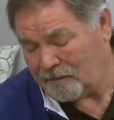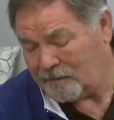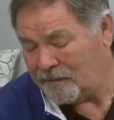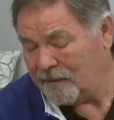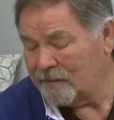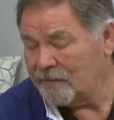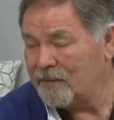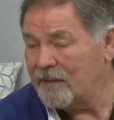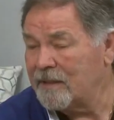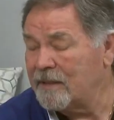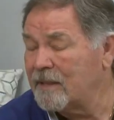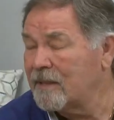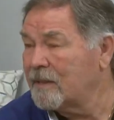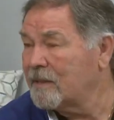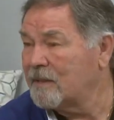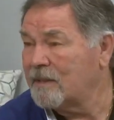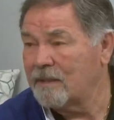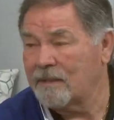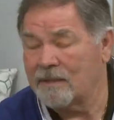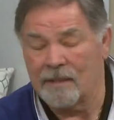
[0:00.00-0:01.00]
50
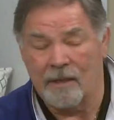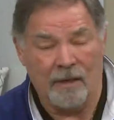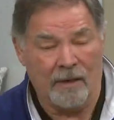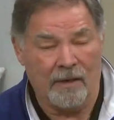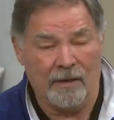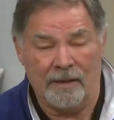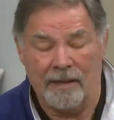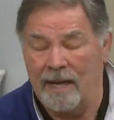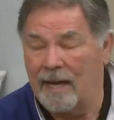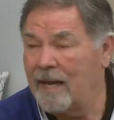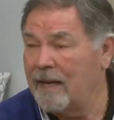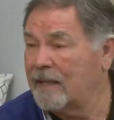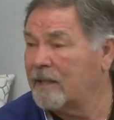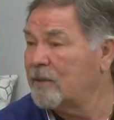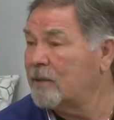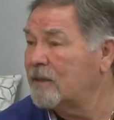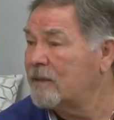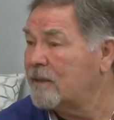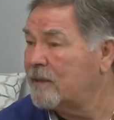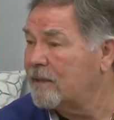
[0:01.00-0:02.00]
years has gone. I
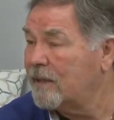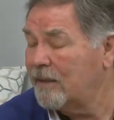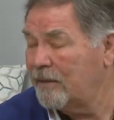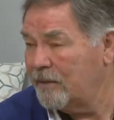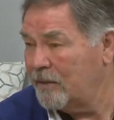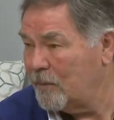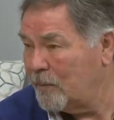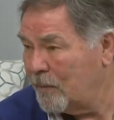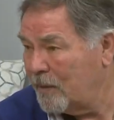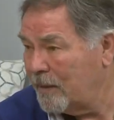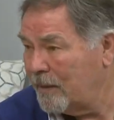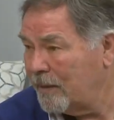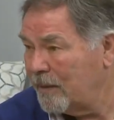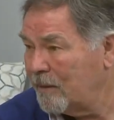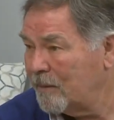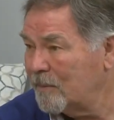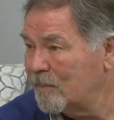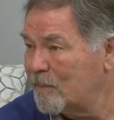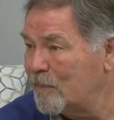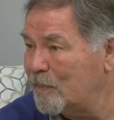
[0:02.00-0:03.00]
couldn't tell you where.